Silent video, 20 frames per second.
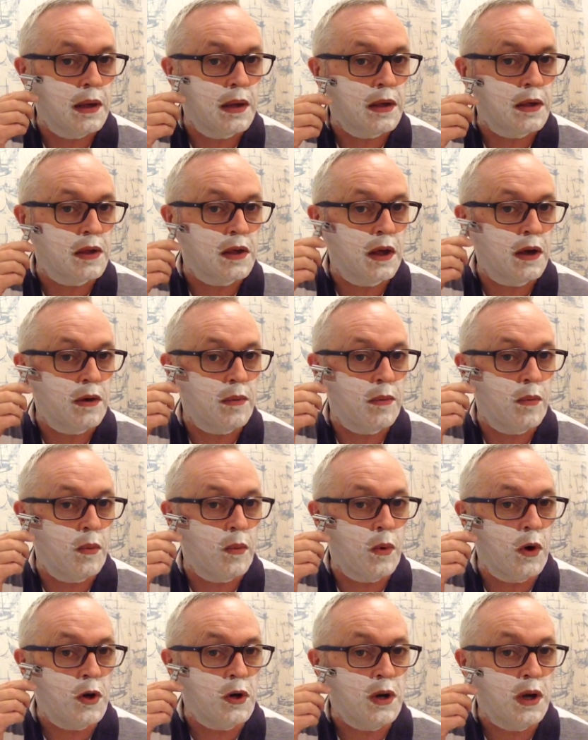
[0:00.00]
So
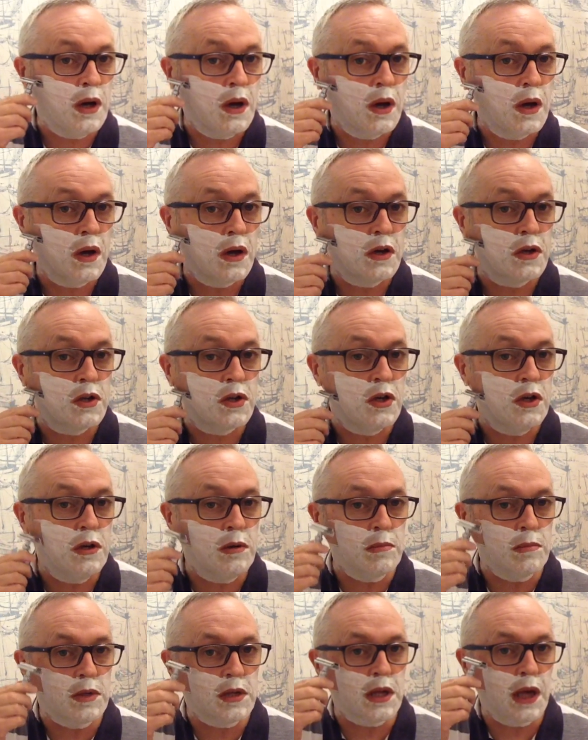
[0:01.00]
one
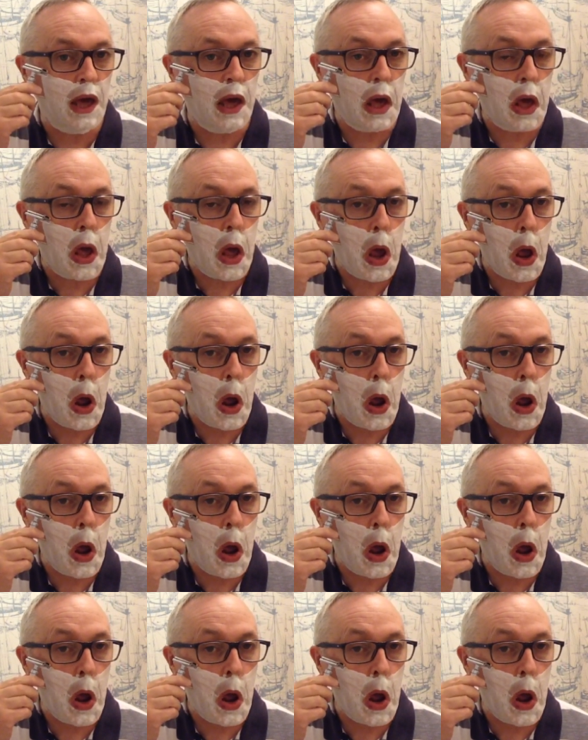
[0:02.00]
assumes that